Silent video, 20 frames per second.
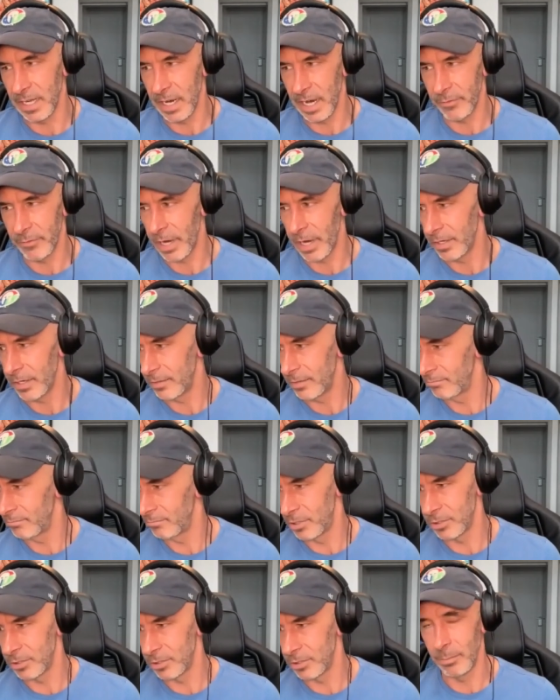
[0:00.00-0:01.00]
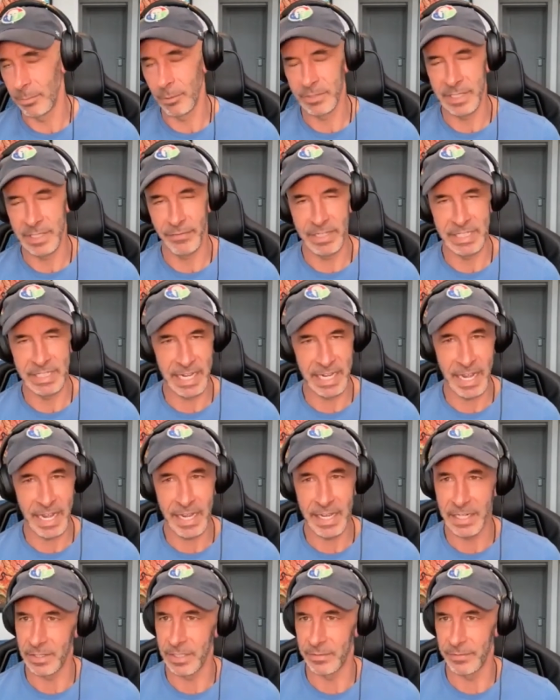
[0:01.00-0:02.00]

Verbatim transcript: I write just almost every day and